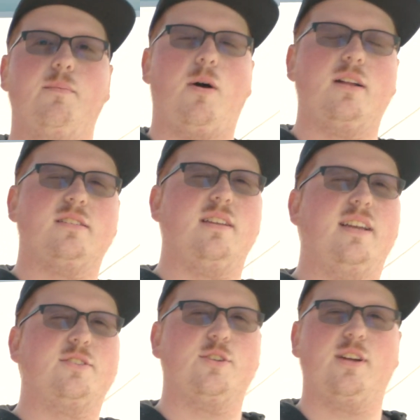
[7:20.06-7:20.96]
Mod
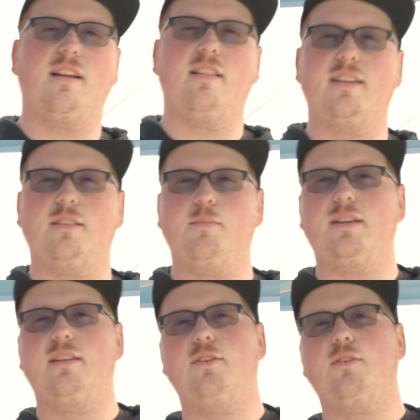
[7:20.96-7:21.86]
snakes are kind of like the
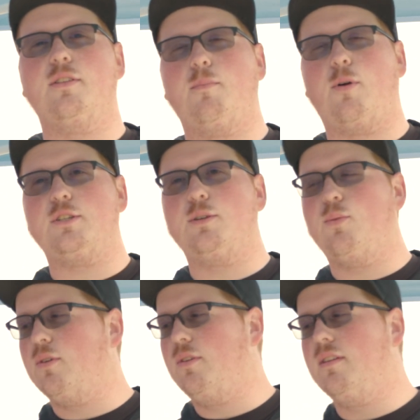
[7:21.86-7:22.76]
big deal in the marching
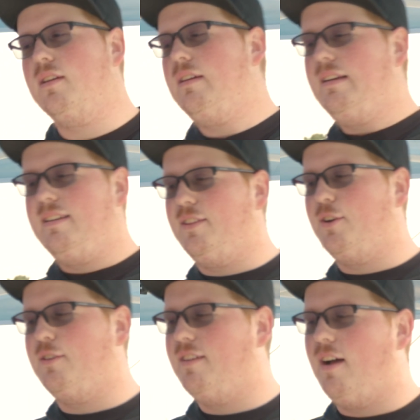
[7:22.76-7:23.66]
world.
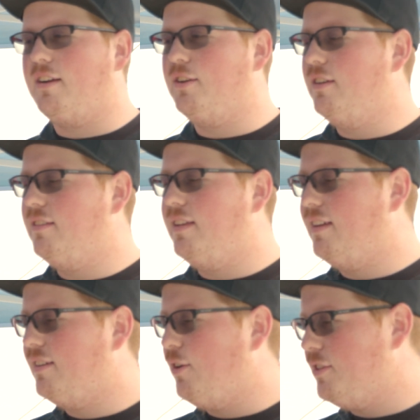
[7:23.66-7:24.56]
They're not good.
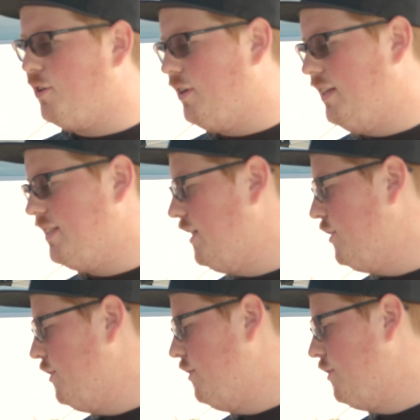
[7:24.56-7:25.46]
They cause all kinds of
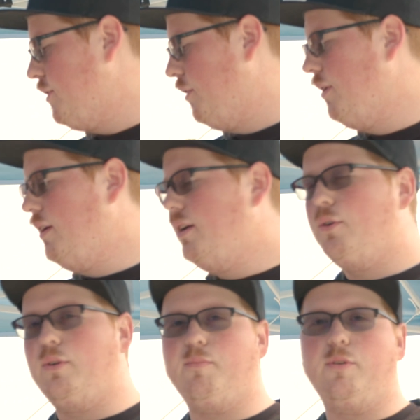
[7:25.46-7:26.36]
issues, so
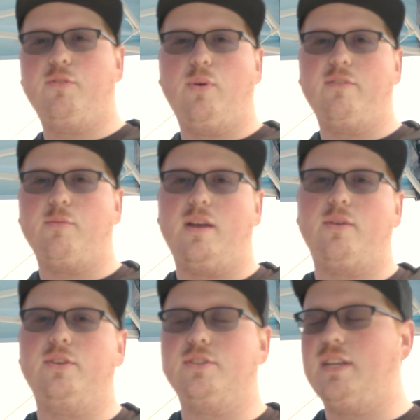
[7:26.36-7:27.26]
we've moved away from that.
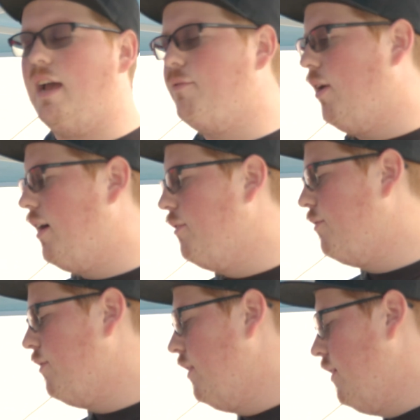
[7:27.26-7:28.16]
We're using Cat 5.
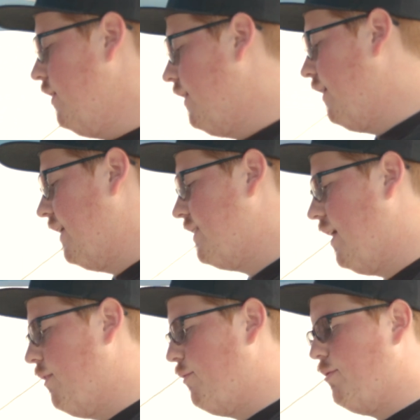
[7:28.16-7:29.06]
That's
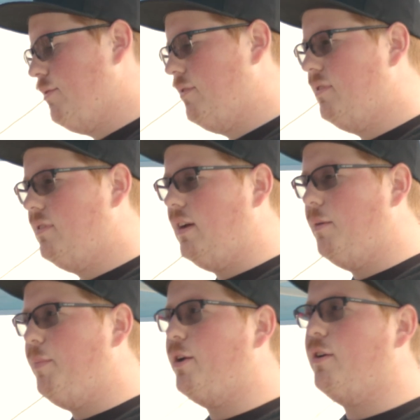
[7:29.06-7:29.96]
kind of a
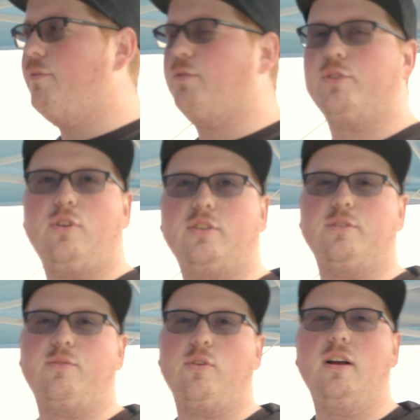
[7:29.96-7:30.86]
better
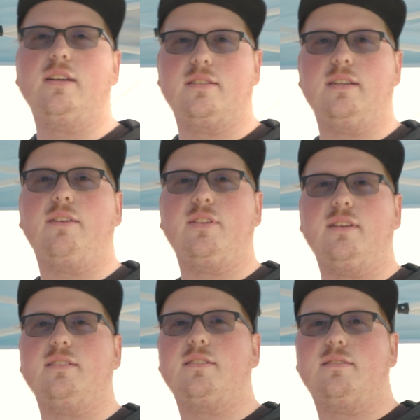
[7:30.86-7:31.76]
infrastructure for us, and
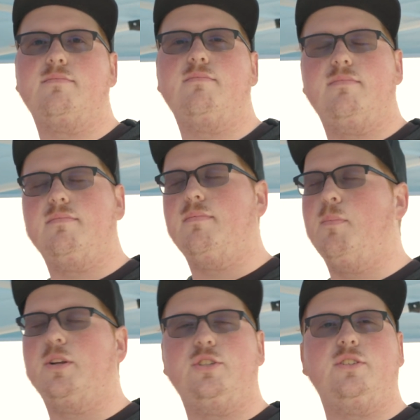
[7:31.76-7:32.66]
everything's
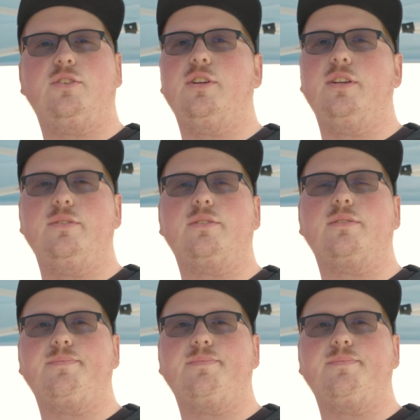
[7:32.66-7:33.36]
much easier to use.